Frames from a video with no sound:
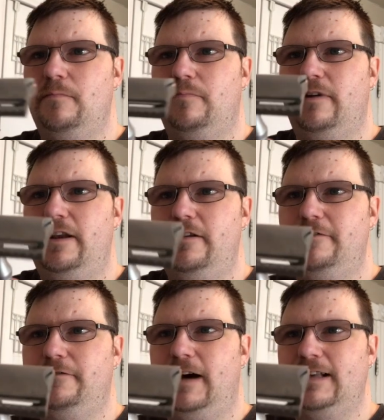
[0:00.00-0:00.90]
brand
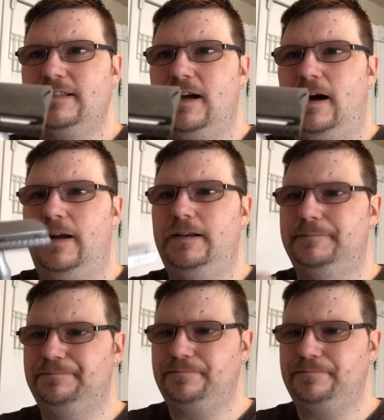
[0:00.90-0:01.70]
new Voskhod.